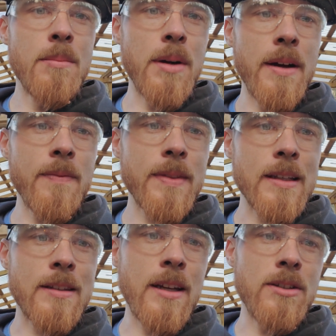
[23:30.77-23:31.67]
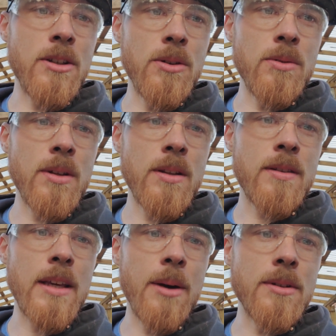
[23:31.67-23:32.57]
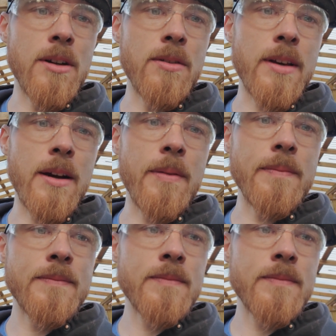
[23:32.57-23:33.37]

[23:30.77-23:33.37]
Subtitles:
But stay tuned, see how it turns out.